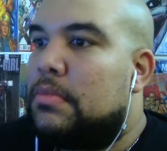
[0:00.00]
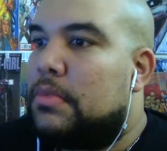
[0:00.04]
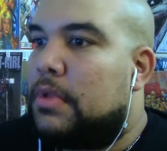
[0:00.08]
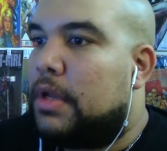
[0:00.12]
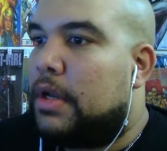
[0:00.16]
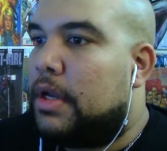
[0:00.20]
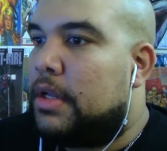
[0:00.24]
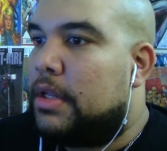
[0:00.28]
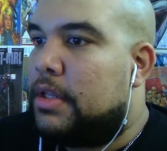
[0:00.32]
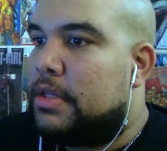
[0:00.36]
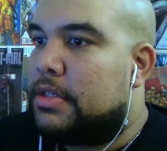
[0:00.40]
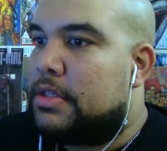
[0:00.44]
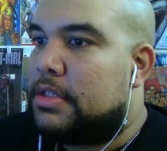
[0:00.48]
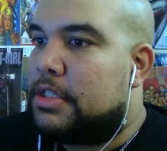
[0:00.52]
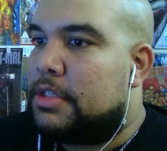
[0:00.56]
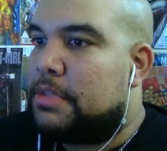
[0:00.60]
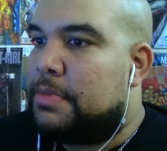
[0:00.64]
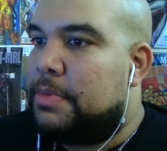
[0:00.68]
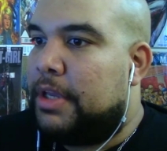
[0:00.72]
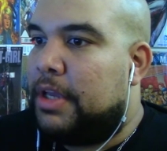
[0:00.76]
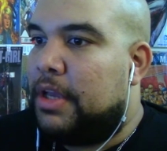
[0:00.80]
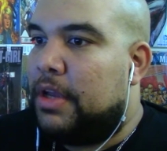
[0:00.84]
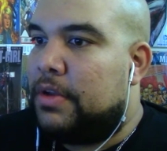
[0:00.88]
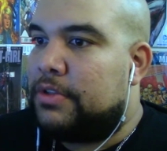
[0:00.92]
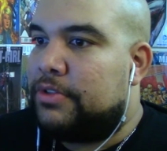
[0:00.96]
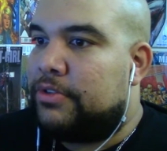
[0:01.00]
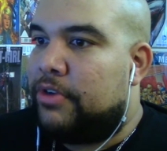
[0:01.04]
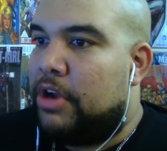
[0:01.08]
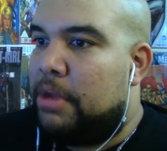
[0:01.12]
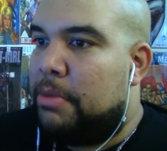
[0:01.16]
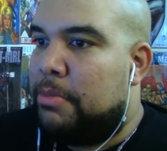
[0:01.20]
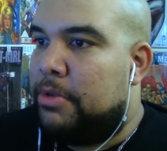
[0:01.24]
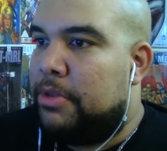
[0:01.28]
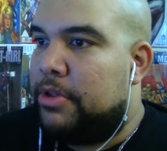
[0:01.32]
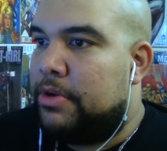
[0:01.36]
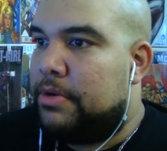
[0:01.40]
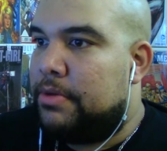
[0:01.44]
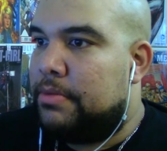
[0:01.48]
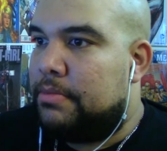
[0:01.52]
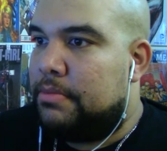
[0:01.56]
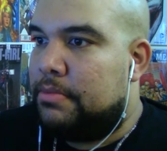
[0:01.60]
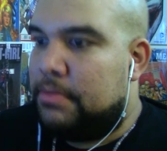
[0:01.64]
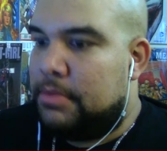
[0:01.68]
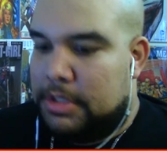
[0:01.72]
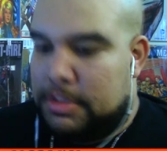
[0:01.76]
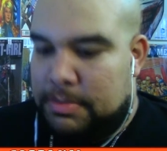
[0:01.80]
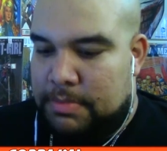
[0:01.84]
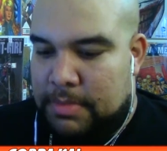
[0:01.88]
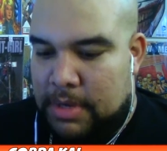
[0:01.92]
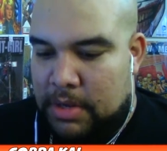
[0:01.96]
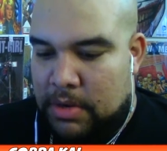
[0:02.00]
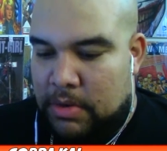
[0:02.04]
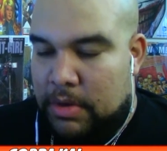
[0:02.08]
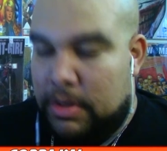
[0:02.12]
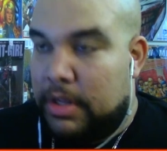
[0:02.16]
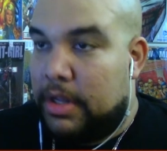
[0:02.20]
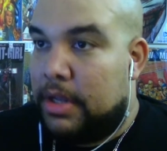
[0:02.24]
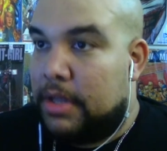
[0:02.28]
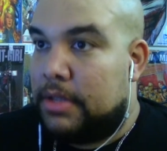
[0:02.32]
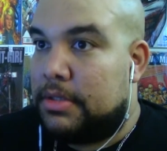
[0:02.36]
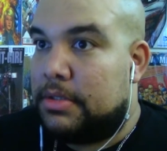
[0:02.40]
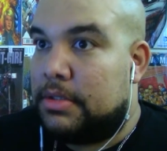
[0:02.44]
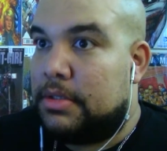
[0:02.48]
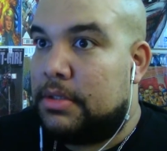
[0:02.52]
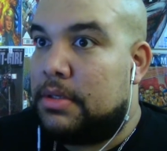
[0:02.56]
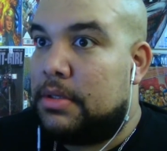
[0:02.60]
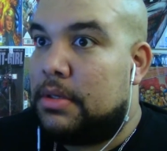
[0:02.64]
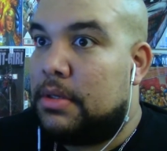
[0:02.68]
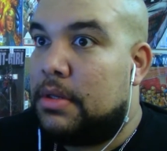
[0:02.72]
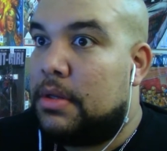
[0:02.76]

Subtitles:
Thank goodness this is Miguel's grandmother. It's my only guess.